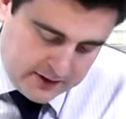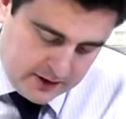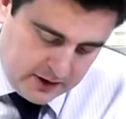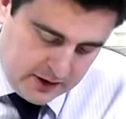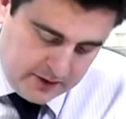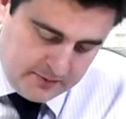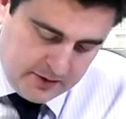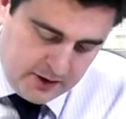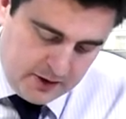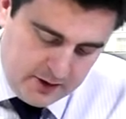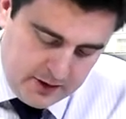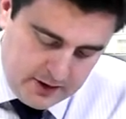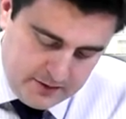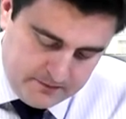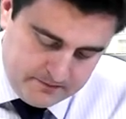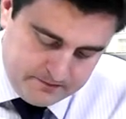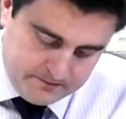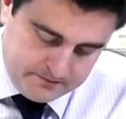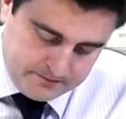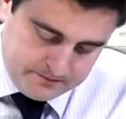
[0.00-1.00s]
time period.
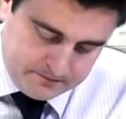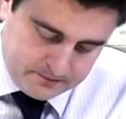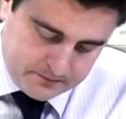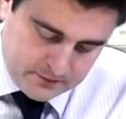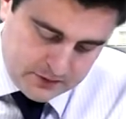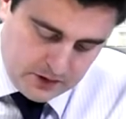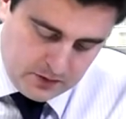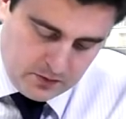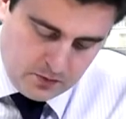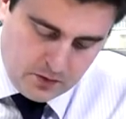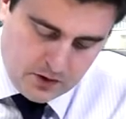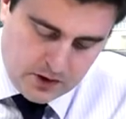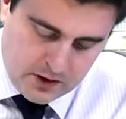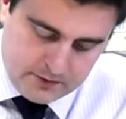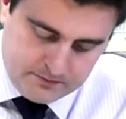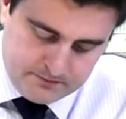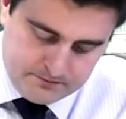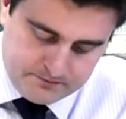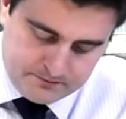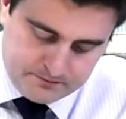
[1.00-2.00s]
So
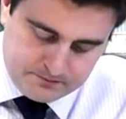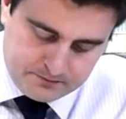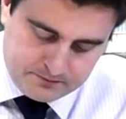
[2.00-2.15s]
one,